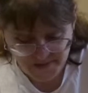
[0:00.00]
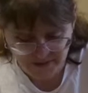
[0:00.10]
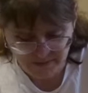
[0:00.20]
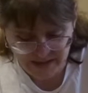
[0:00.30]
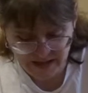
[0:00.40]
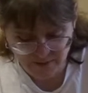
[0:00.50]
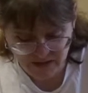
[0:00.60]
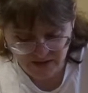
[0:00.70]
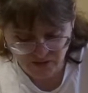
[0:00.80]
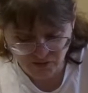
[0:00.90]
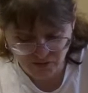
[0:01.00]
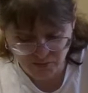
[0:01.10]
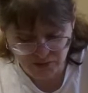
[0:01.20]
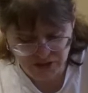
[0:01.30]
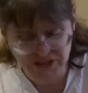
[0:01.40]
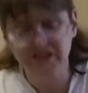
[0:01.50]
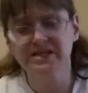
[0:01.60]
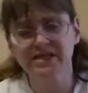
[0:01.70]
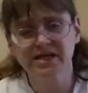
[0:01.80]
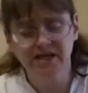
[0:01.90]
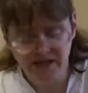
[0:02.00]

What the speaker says: and when I ran through the bushes,